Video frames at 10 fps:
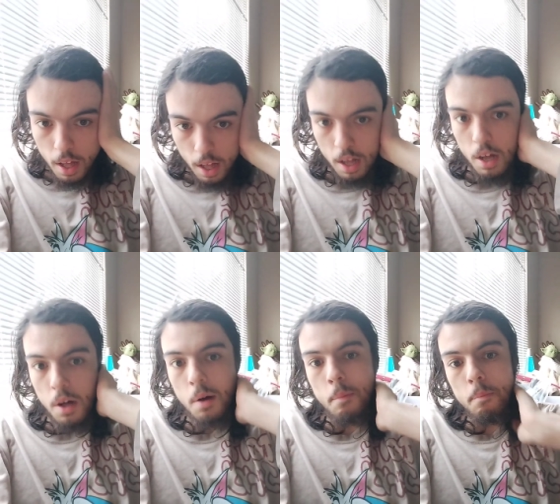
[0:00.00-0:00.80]

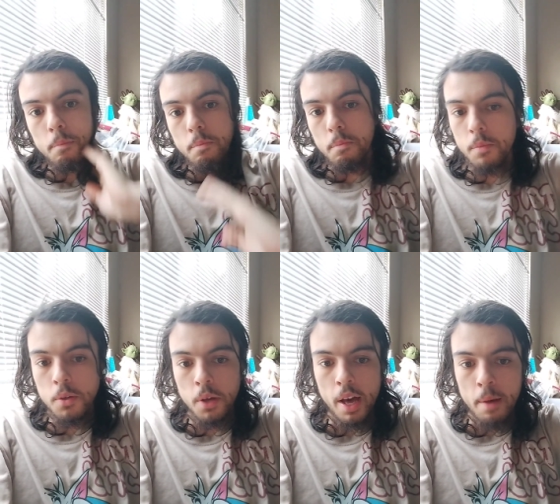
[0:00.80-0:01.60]
Um,
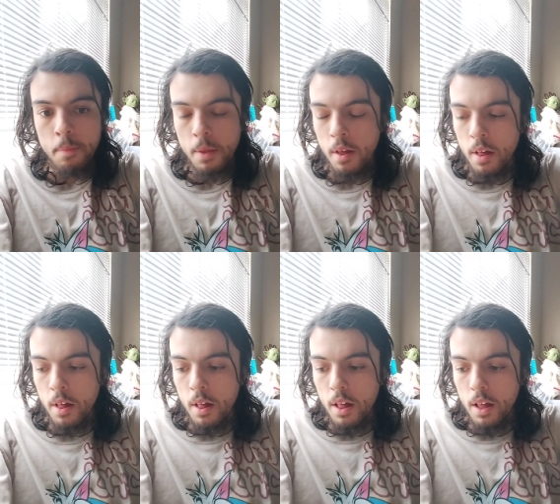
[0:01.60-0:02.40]
so yeah,
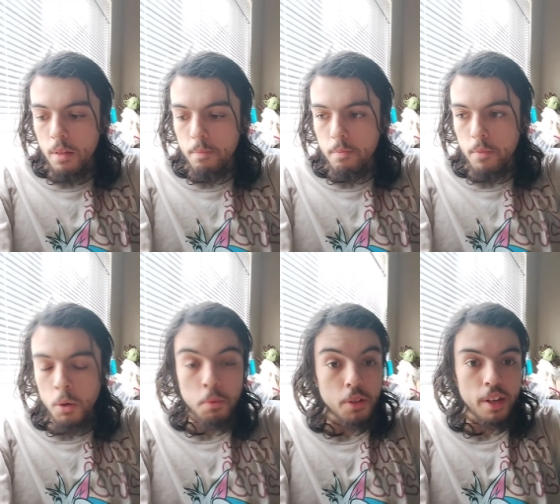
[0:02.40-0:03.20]
I
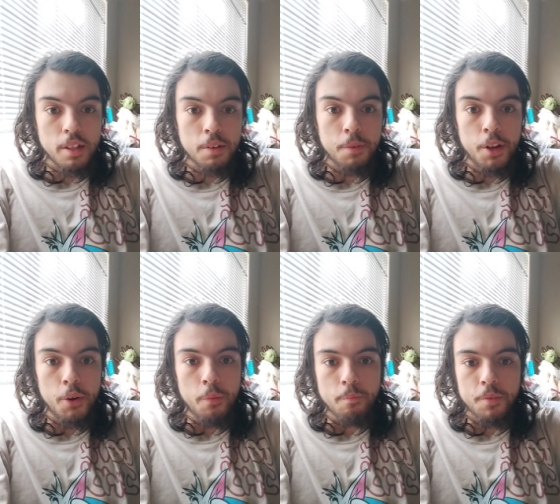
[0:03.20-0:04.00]
hope you liked this
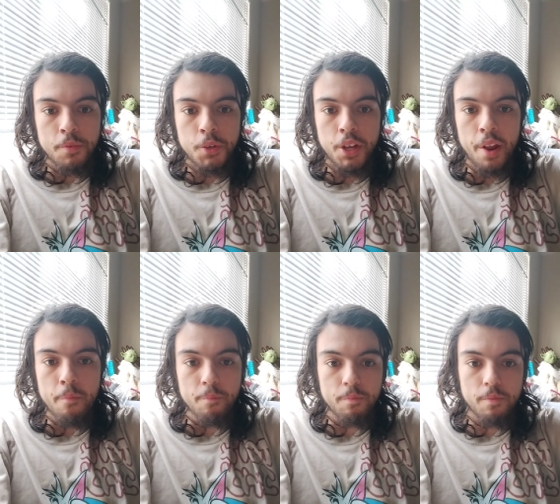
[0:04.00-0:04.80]
video. If you
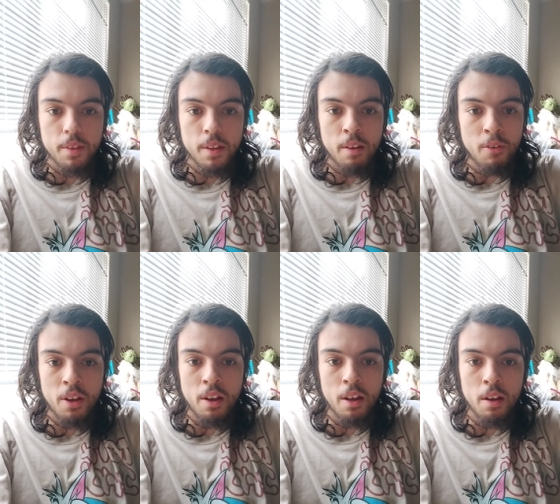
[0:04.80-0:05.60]
did, give it
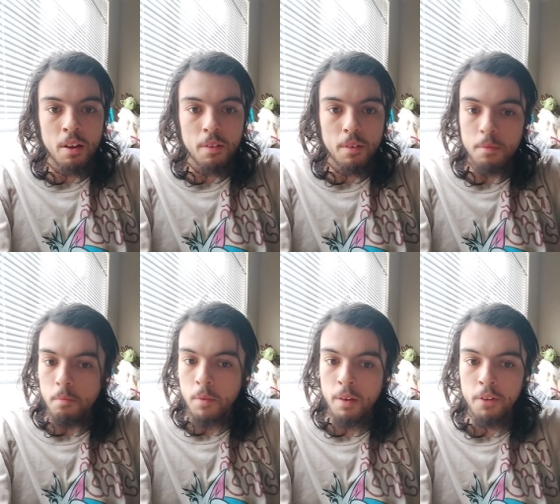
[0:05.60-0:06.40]
a
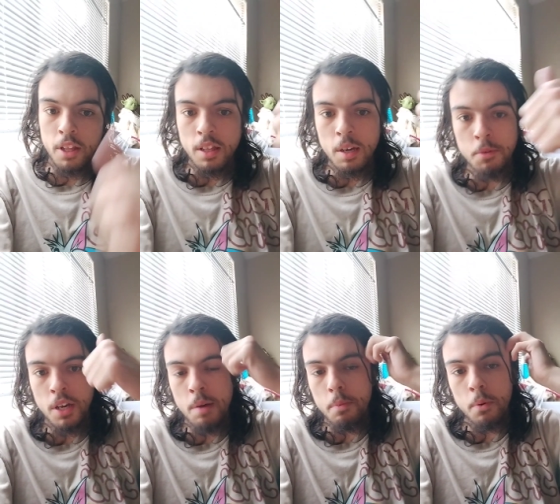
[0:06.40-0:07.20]
give it a thumbs
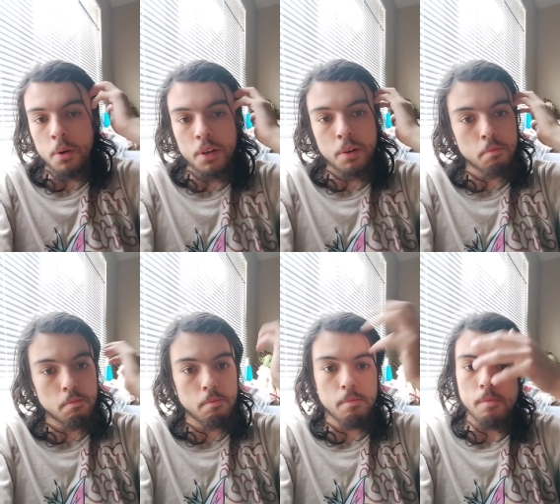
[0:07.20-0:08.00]
up or don't.
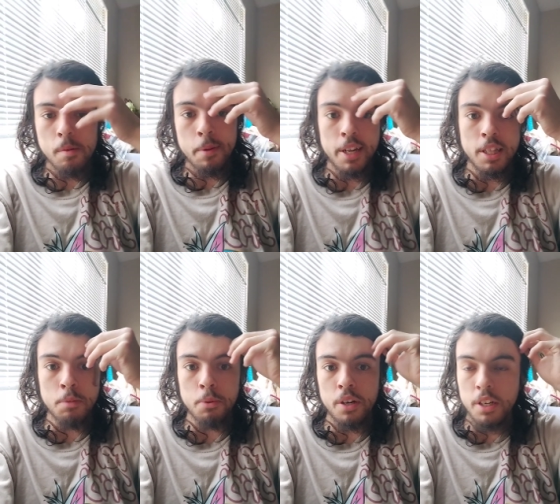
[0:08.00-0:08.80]
I mean, at
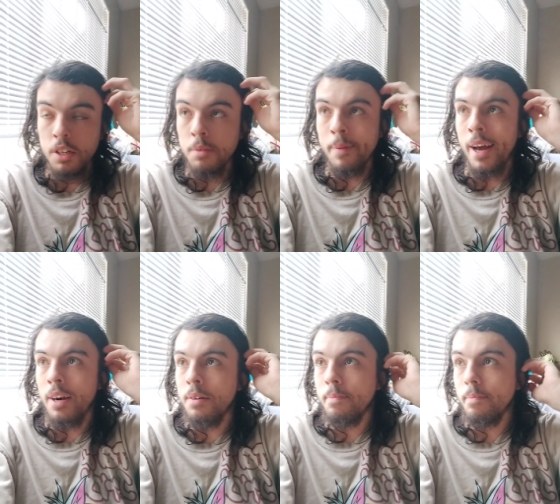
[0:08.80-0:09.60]
this point, it doesn't
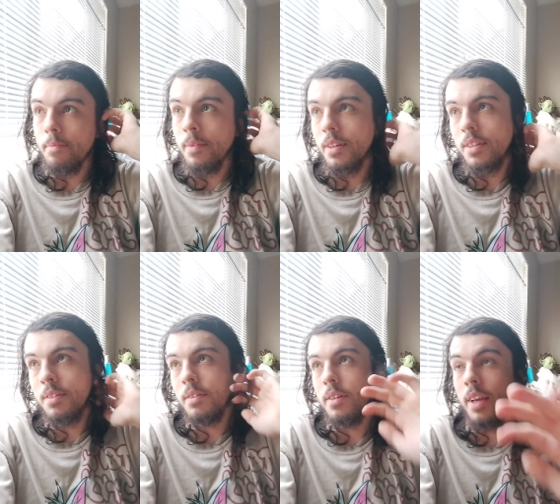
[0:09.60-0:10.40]
matter.
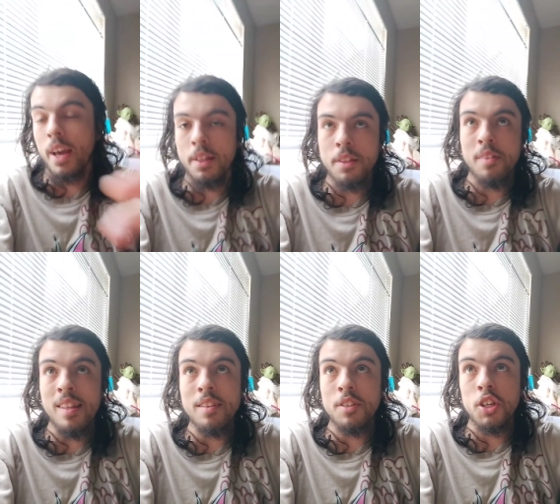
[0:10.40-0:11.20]
Again,
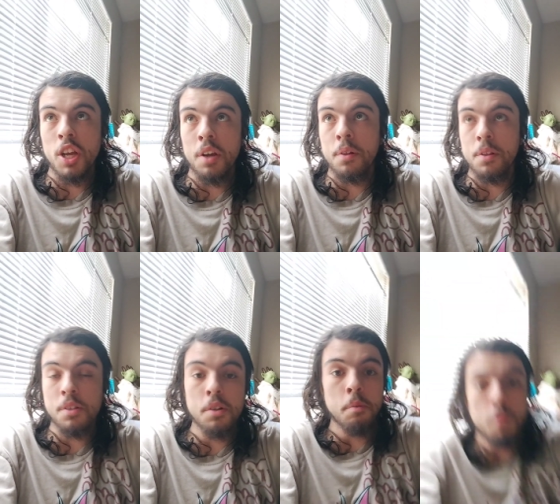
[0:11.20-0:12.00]
this channel
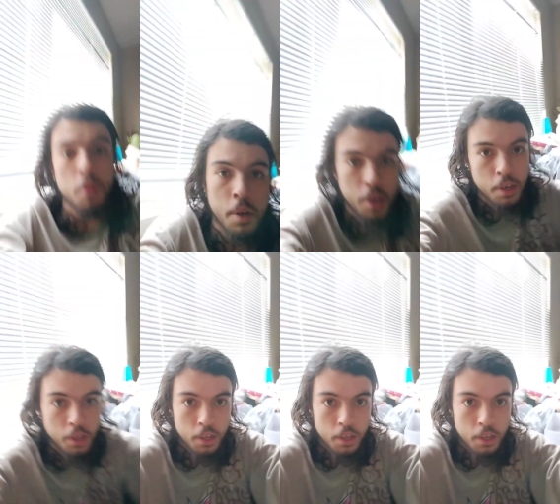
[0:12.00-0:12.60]
is no more.